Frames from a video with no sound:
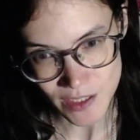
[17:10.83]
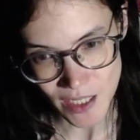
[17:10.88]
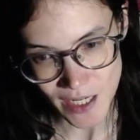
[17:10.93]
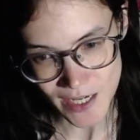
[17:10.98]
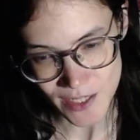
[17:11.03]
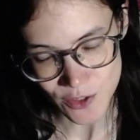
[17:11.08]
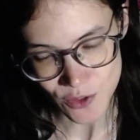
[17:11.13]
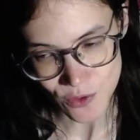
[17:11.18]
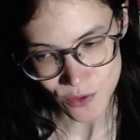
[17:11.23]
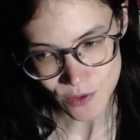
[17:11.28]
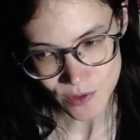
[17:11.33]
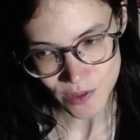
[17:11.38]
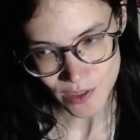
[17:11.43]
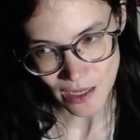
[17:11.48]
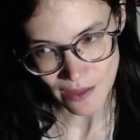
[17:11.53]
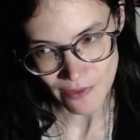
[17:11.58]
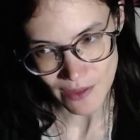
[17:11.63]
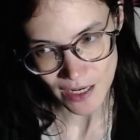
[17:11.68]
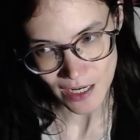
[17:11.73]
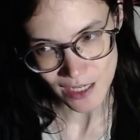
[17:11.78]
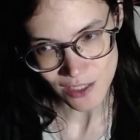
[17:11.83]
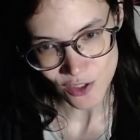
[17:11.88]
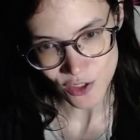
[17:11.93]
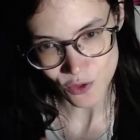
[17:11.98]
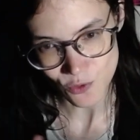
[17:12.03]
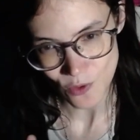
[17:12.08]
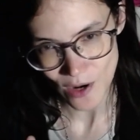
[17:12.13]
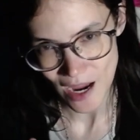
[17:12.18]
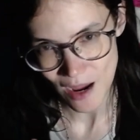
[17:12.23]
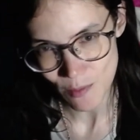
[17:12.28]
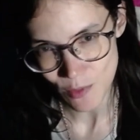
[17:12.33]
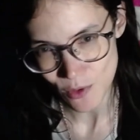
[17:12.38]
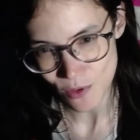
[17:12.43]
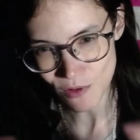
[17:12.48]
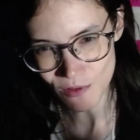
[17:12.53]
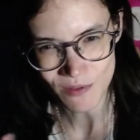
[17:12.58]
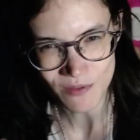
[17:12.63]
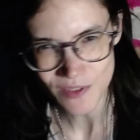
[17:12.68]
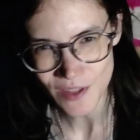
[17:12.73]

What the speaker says: titles and then I just ramble,